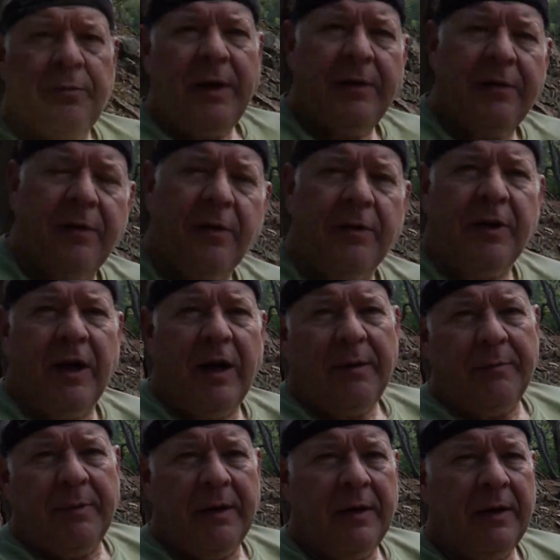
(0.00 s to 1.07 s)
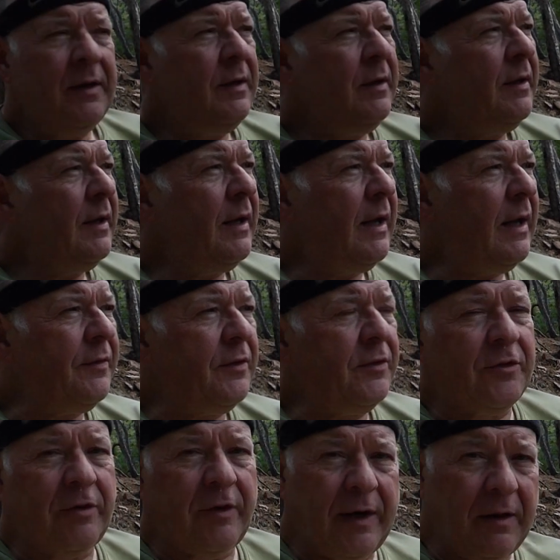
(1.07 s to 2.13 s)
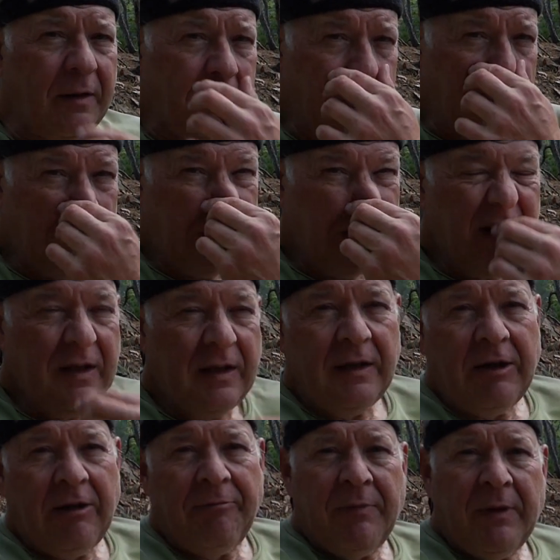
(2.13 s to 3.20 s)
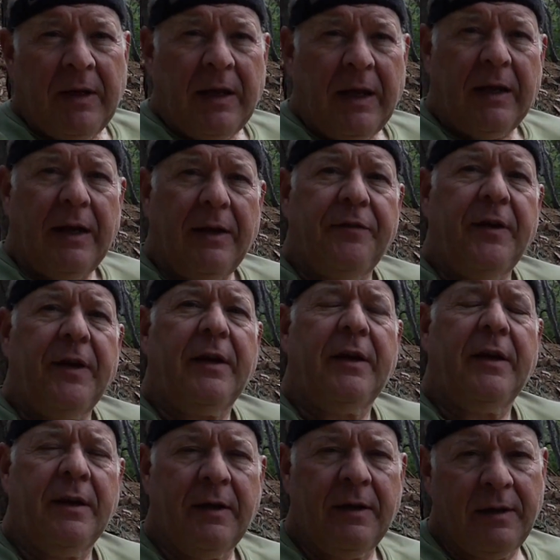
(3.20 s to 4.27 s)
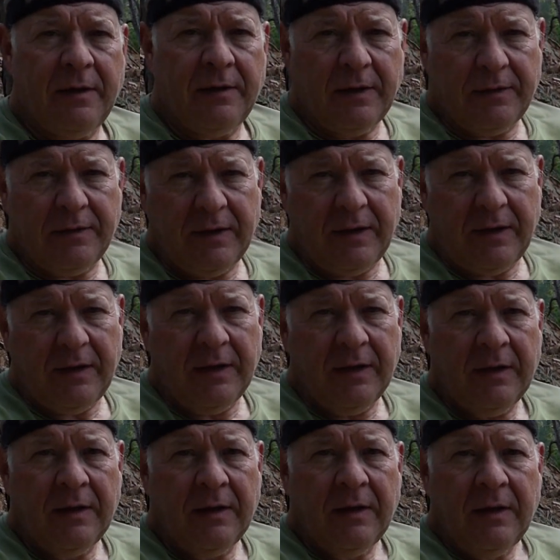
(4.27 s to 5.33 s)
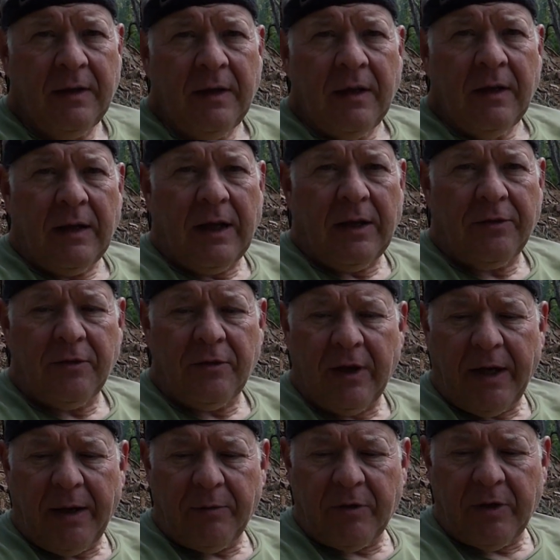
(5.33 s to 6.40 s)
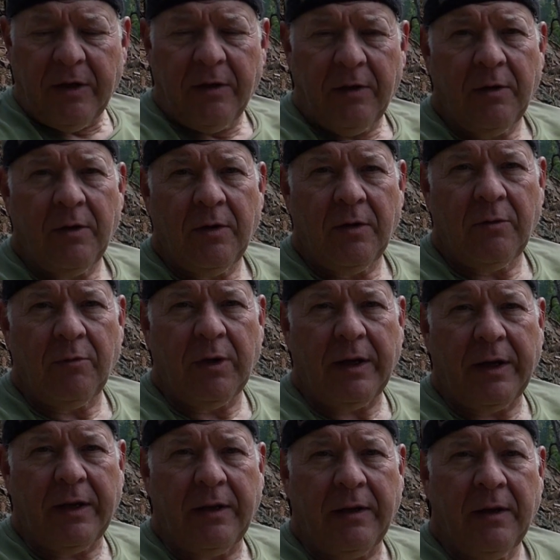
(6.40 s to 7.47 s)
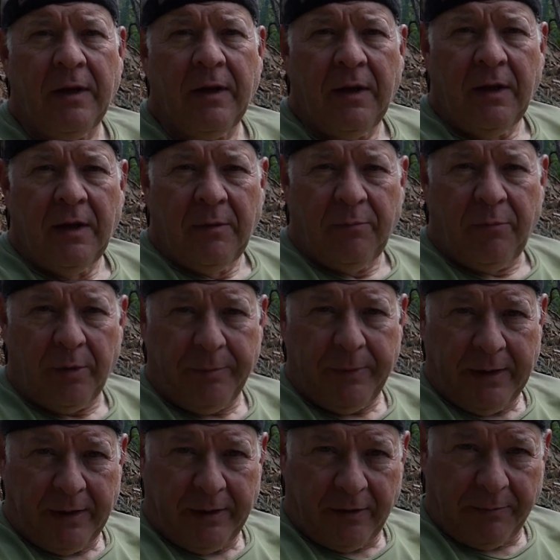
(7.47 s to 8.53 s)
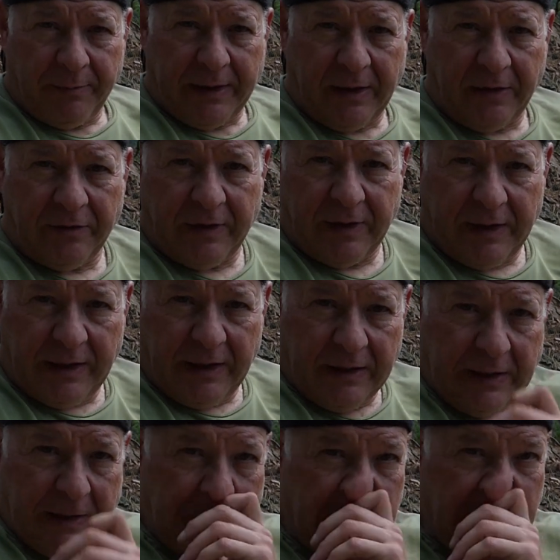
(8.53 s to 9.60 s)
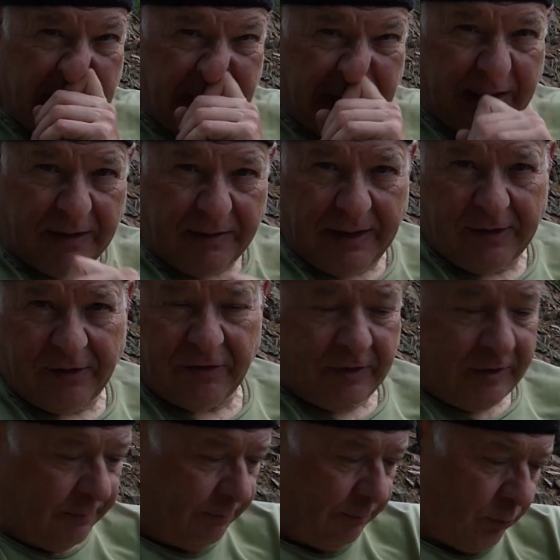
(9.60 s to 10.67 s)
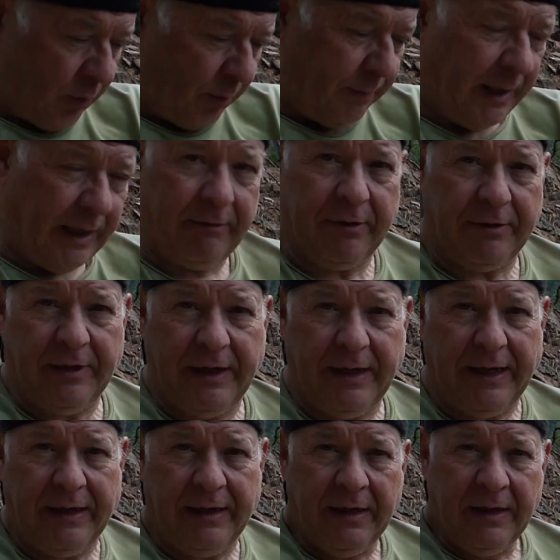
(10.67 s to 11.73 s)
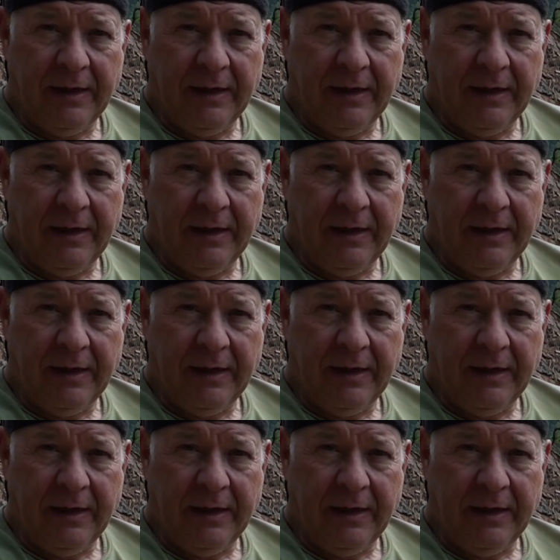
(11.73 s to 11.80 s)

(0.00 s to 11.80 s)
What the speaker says: my third time at this trail, and I think that the last two times really put me under because of the heat. It's more moderate today,